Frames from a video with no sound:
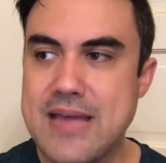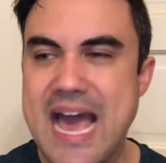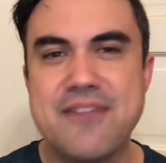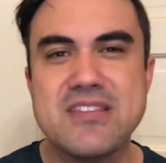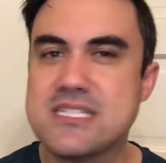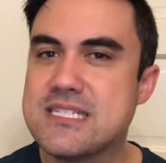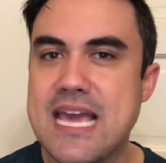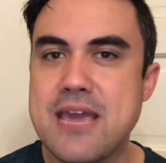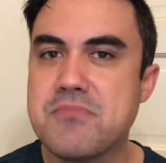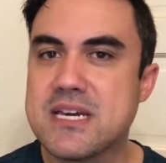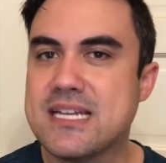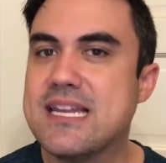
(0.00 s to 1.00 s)
have the
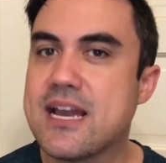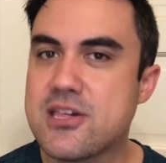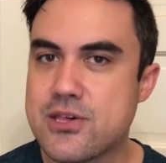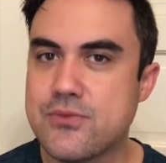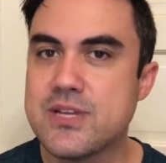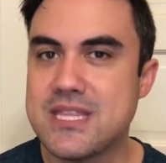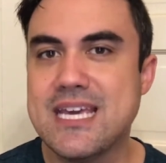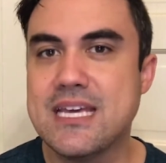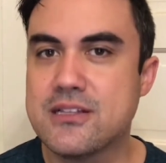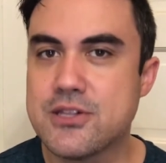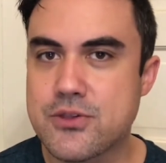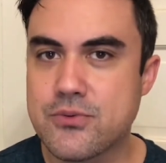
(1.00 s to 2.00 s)
same connection with the
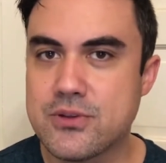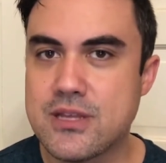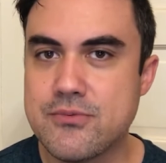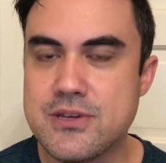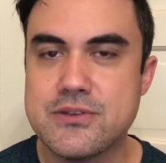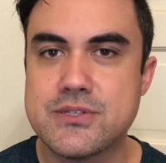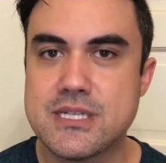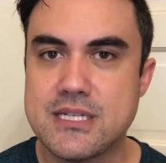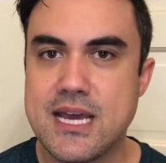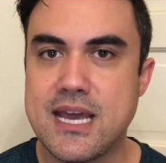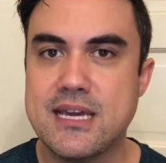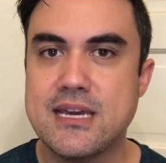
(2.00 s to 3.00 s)
English word that we use
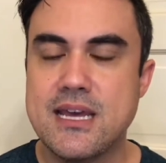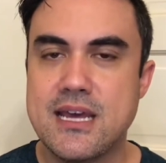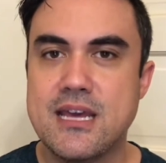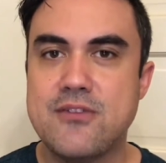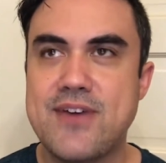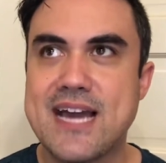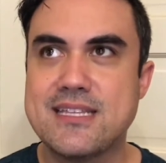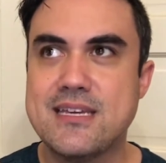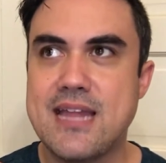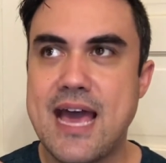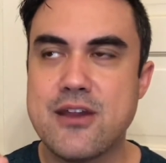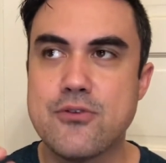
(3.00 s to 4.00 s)
today. In fact,
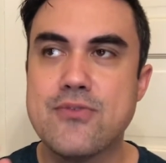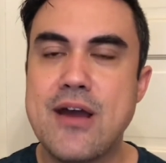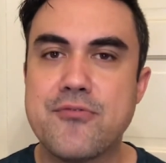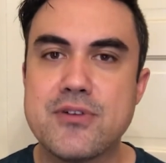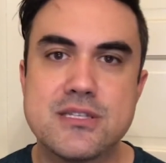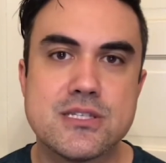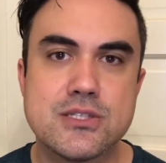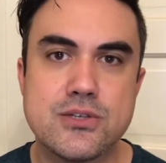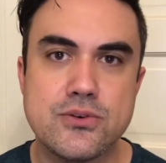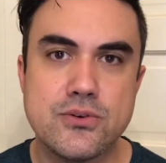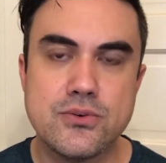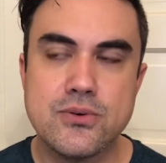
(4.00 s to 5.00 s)
it had a reference
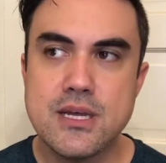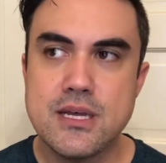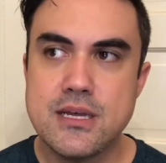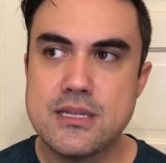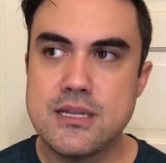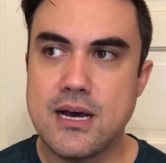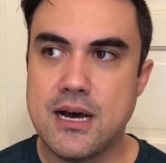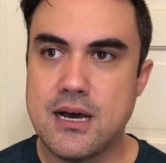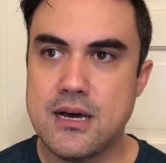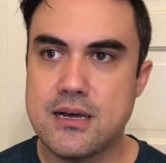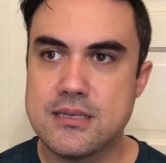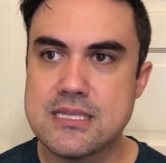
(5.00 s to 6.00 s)
to
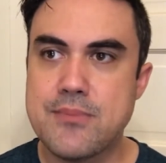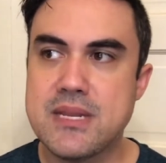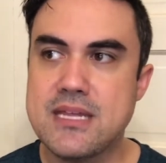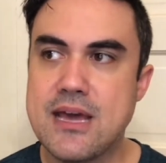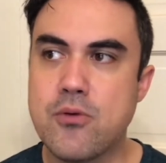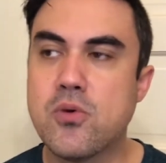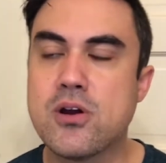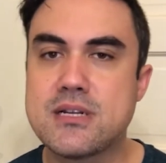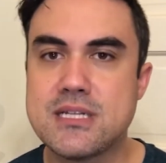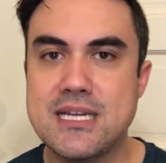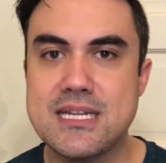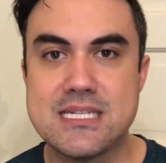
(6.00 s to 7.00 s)
somebody that
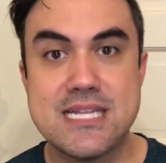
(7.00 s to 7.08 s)
worked in a